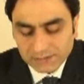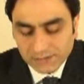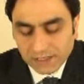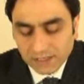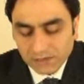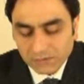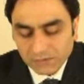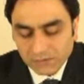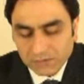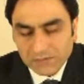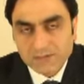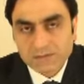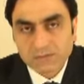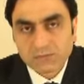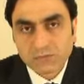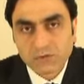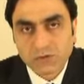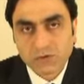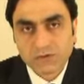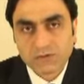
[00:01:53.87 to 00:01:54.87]
down this
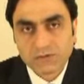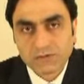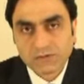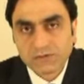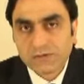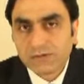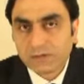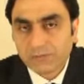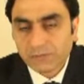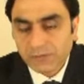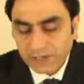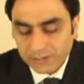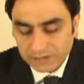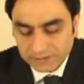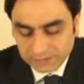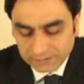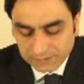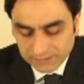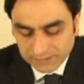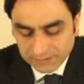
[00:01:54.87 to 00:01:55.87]
book to the
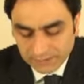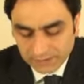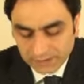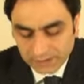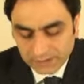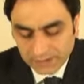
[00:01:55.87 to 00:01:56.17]
humanity,